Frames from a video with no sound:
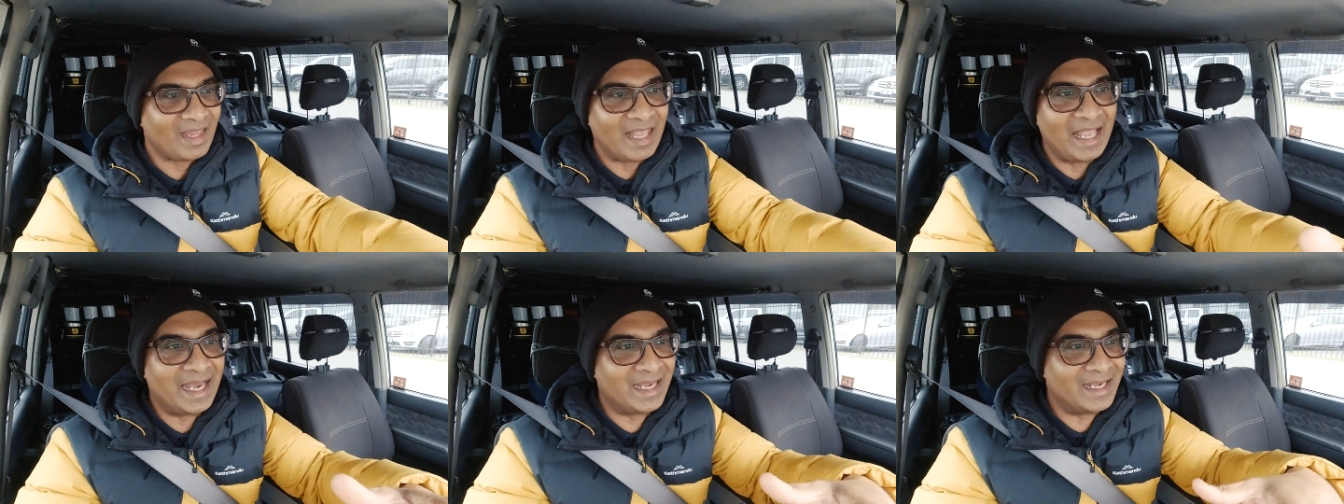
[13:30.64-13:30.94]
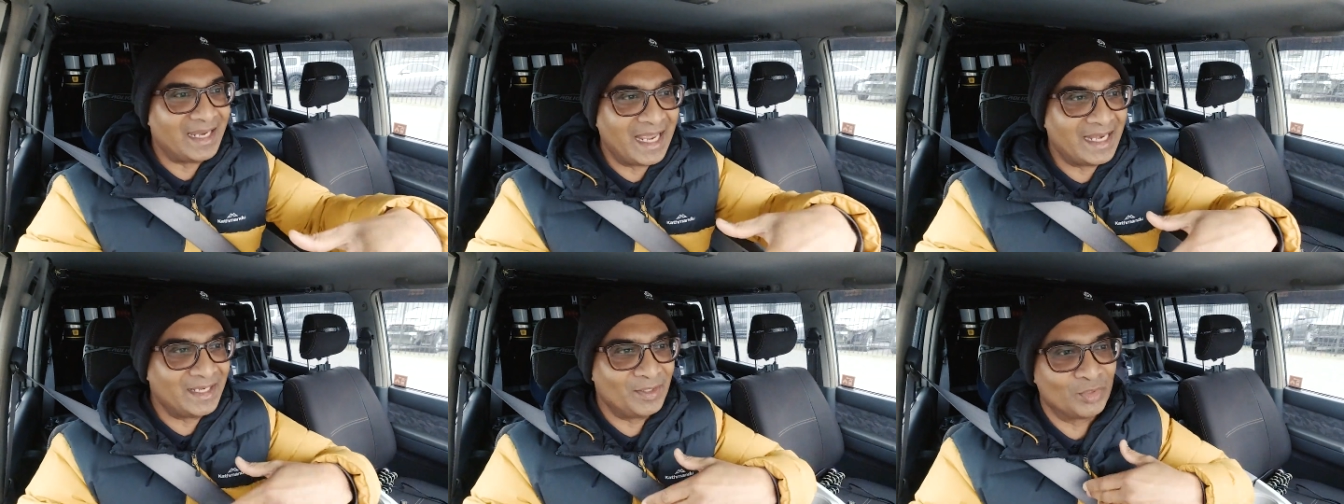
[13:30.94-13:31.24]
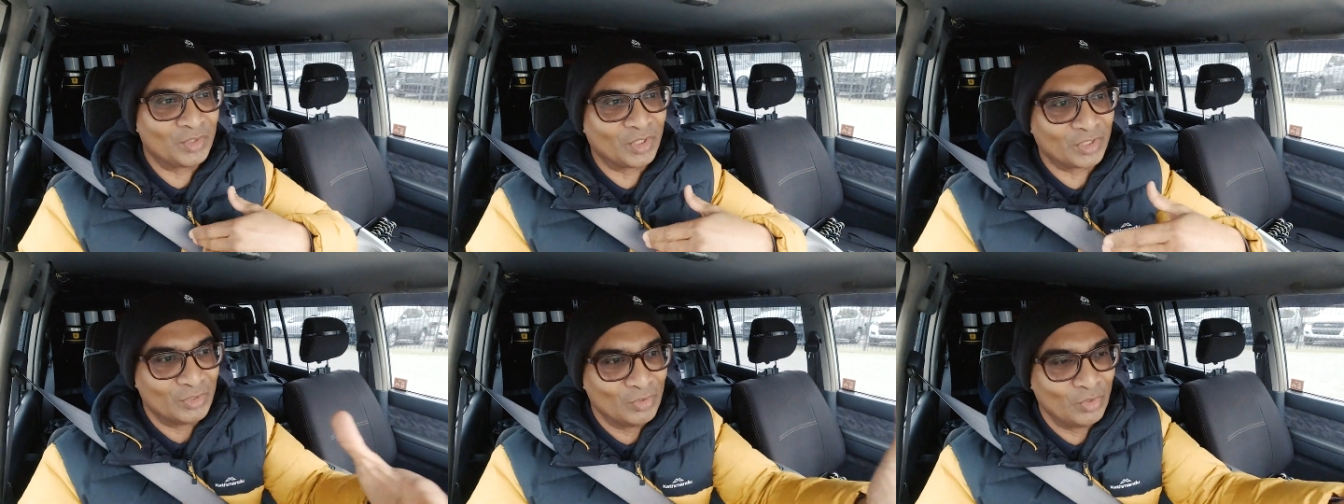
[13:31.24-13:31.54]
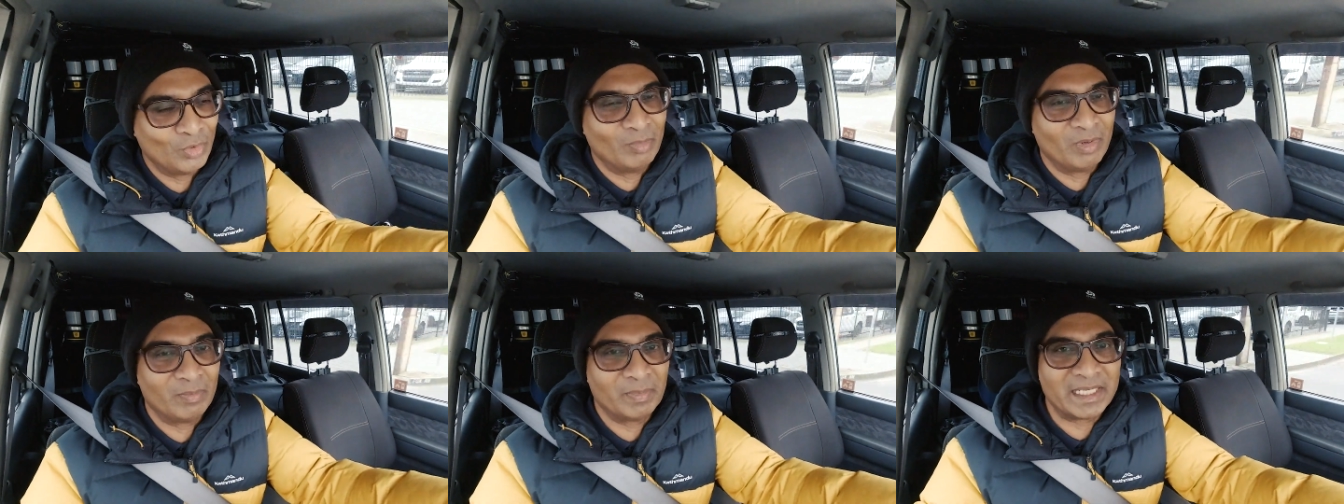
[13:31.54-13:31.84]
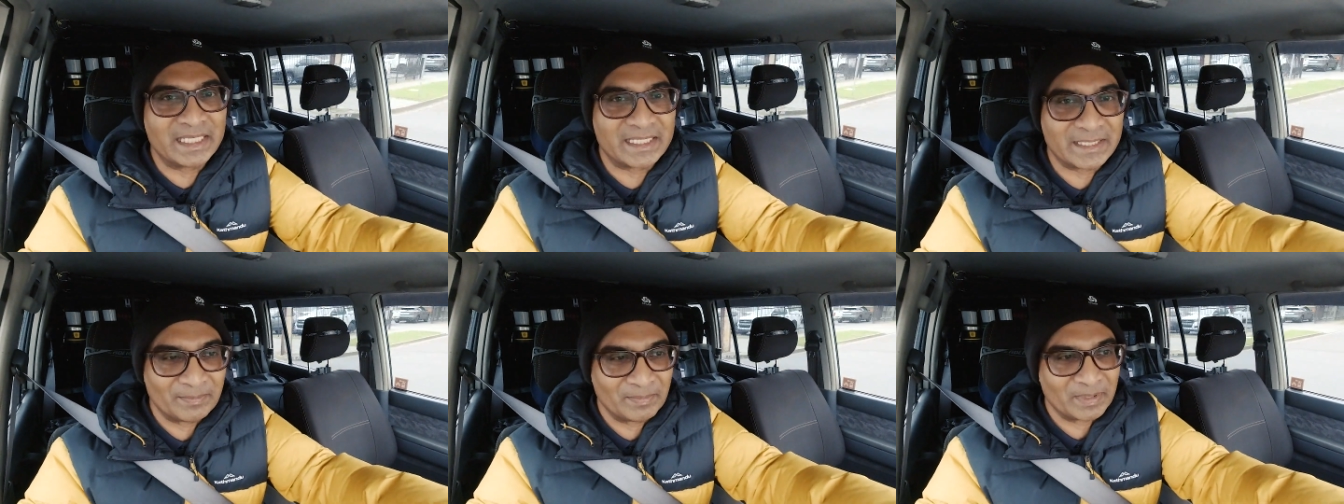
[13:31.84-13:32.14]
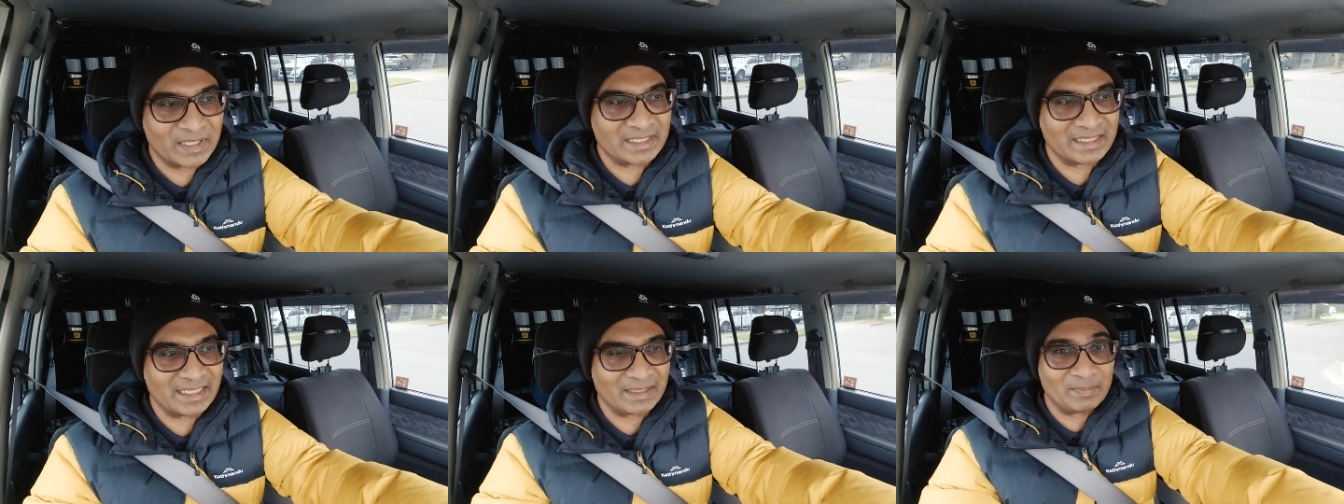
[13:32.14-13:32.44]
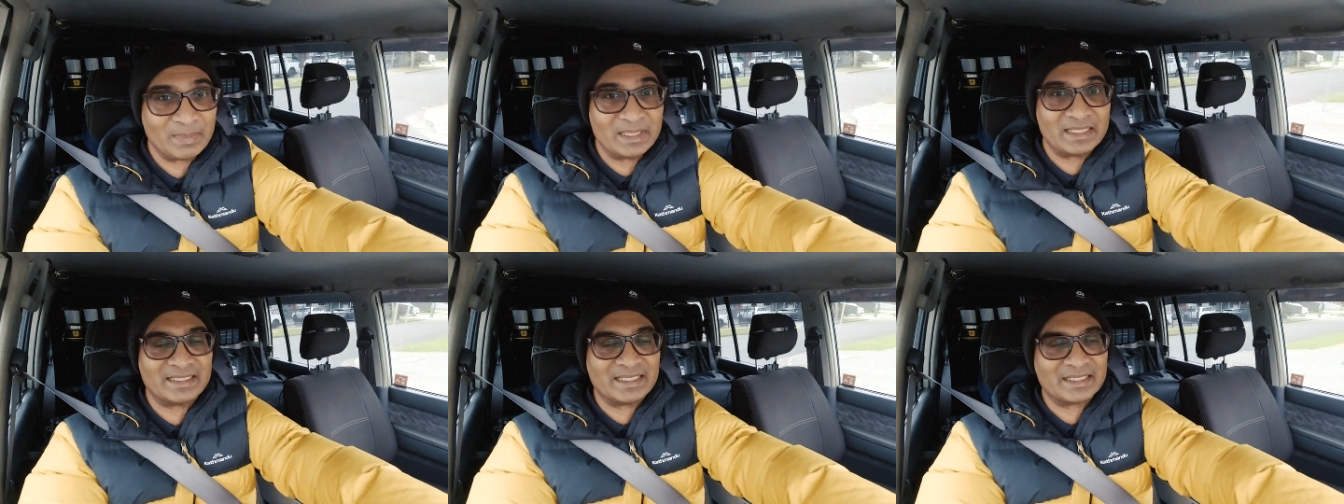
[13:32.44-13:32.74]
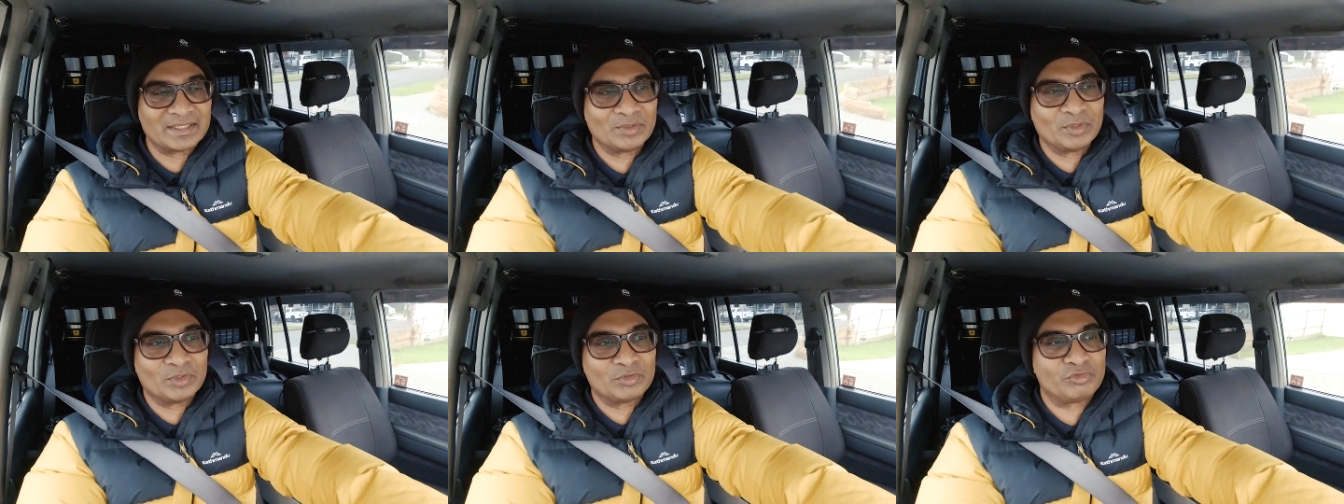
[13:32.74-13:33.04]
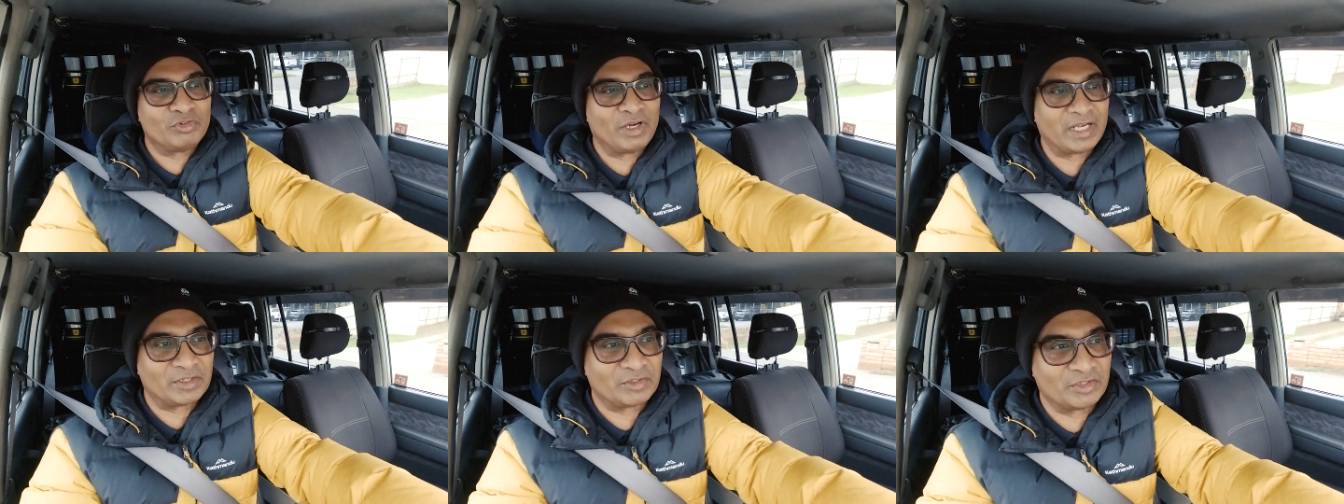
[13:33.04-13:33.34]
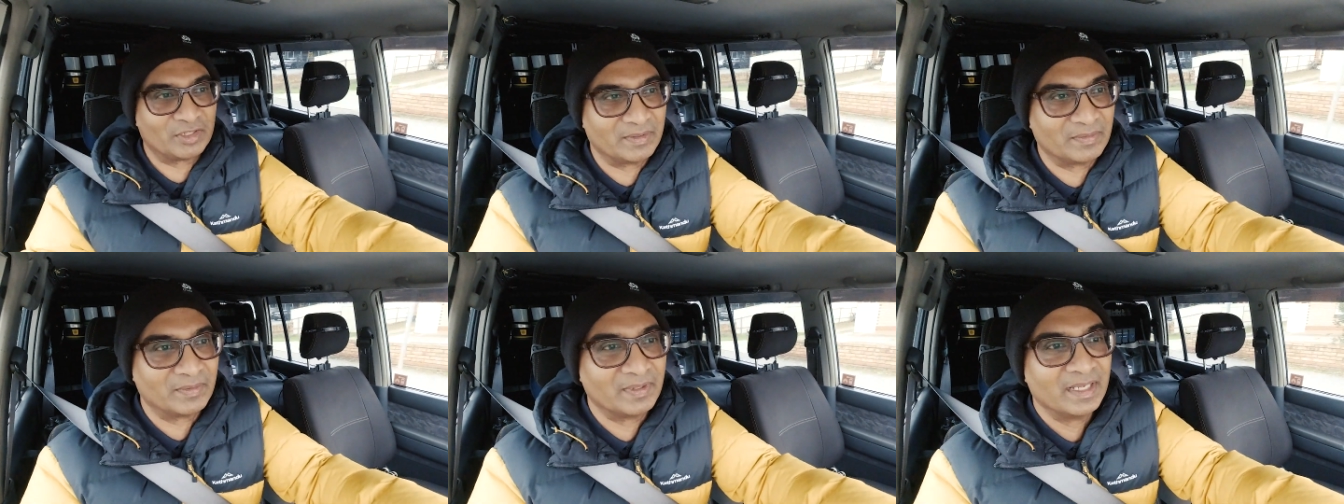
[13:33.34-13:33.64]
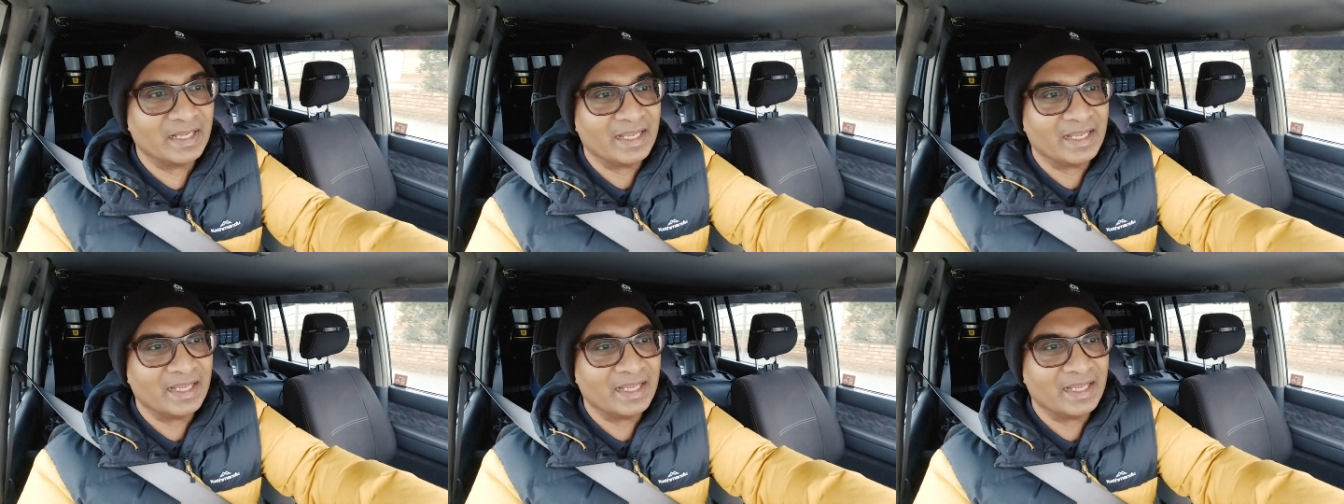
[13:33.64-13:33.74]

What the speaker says: and you got no momentum, because that means there's no traction.